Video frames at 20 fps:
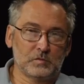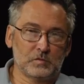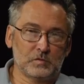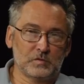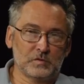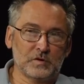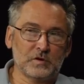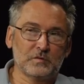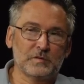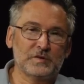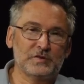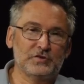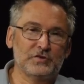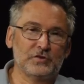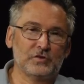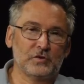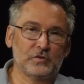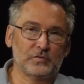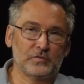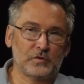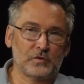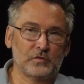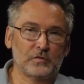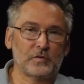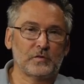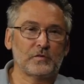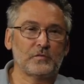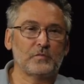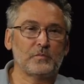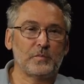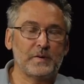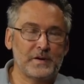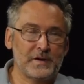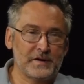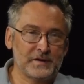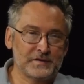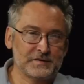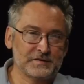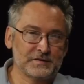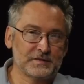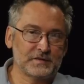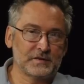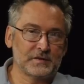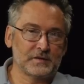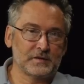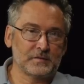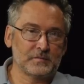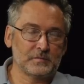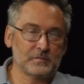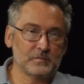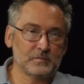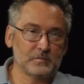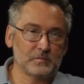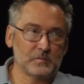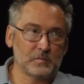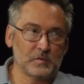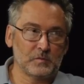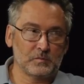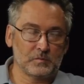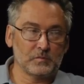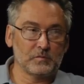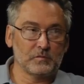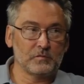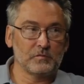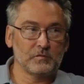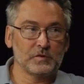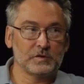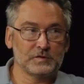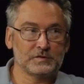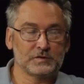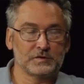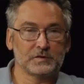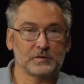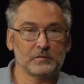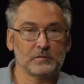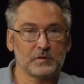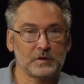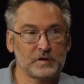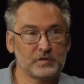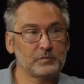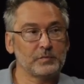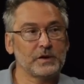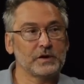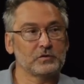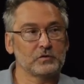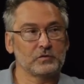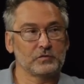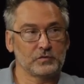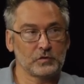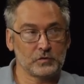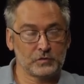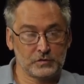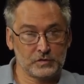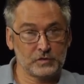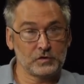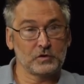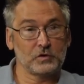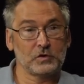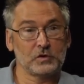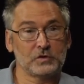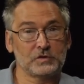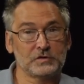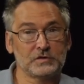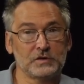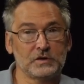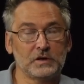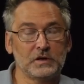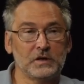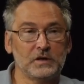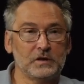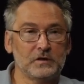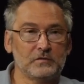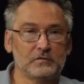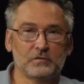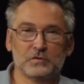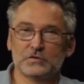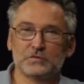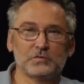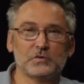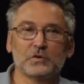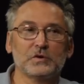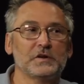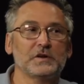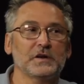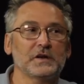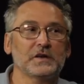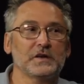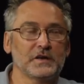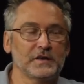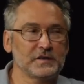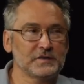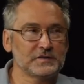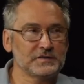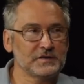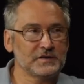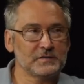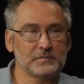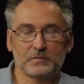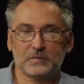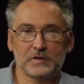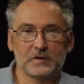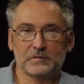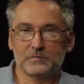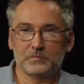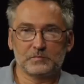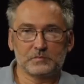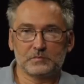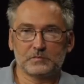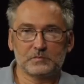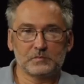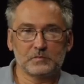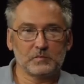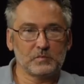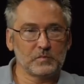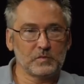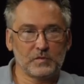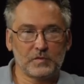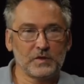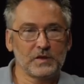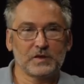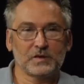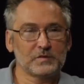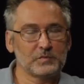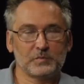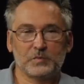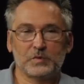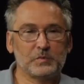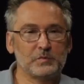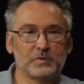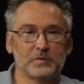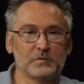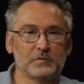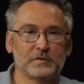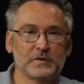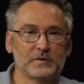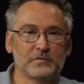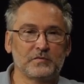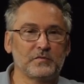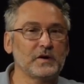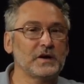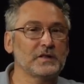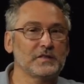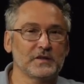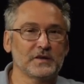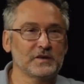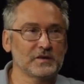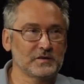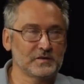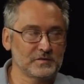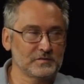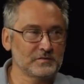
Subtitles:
The question of best, with respect of source, was for decades a thing people were fighting